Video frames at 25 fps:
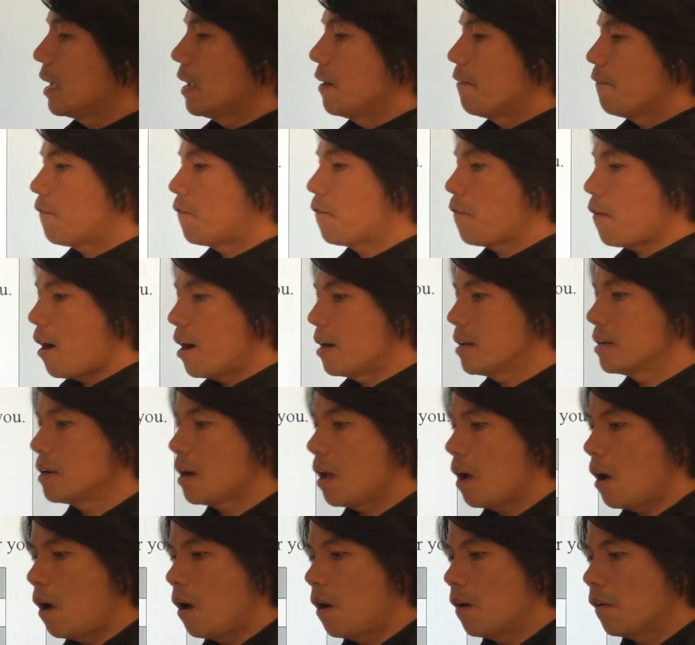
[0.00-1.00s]
in
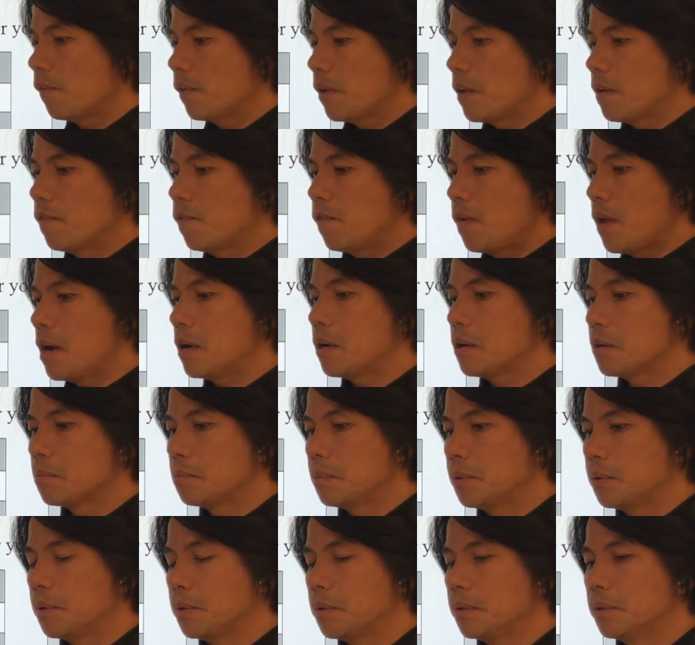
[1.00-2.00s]
front of a
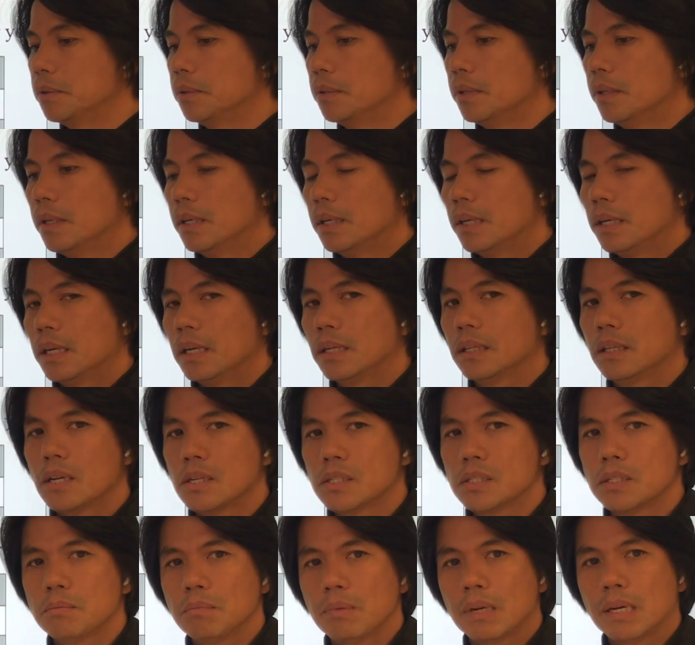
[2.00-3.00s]
variable, it
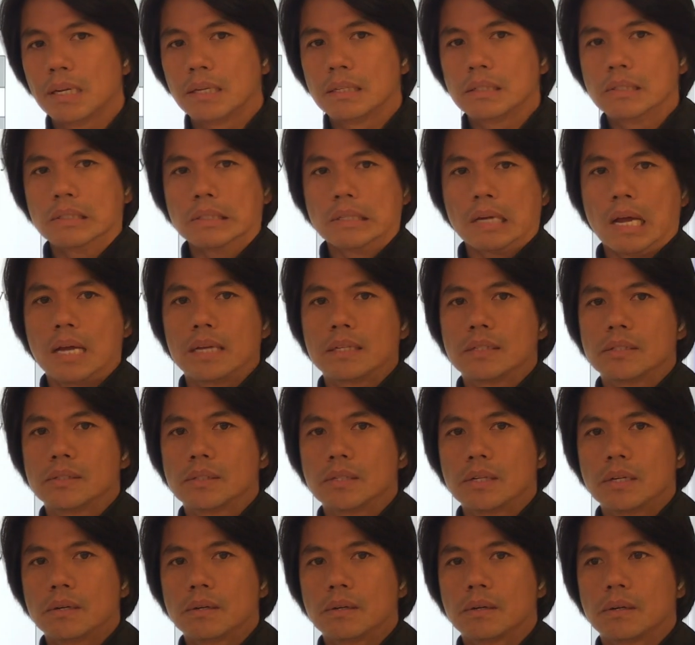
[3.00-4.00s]
doesn't mean it's not
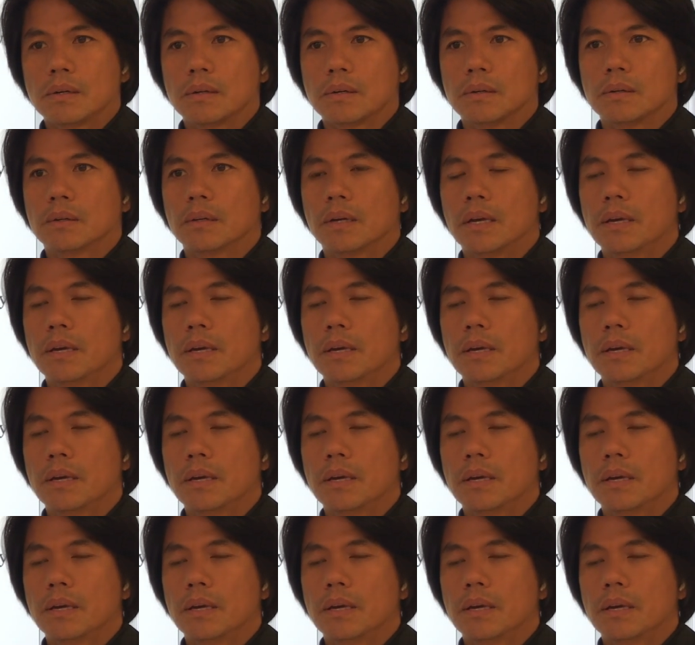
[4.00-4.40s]
0.